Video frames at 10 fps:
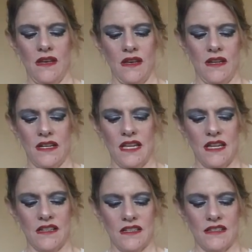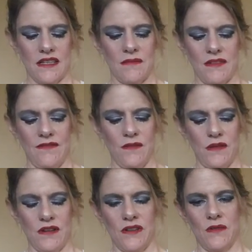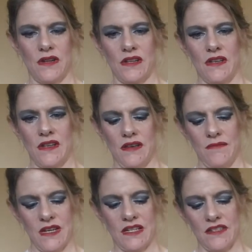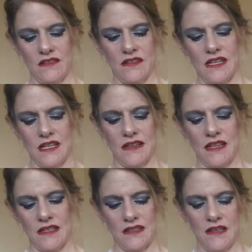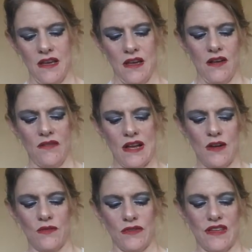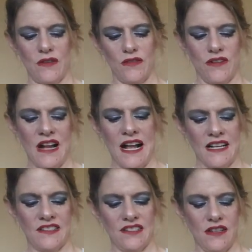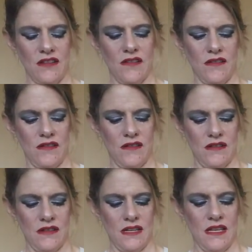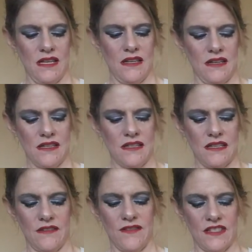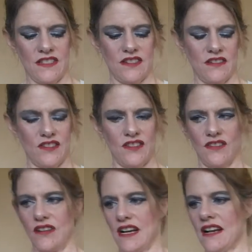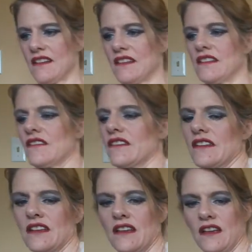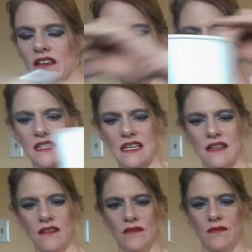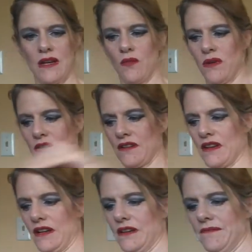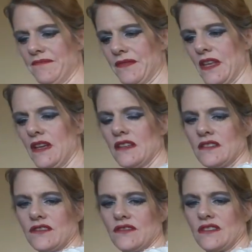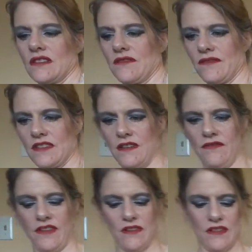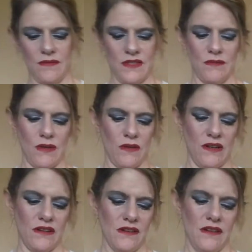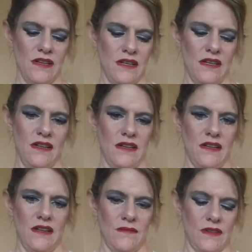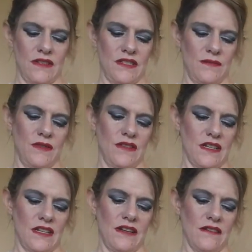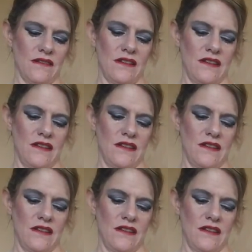And again, just like before, you want to make sure that it gets round without cracks in it. And if it starts to crack, then you're going to use again my water here. Just using the fingertips of my water. Smooth that out.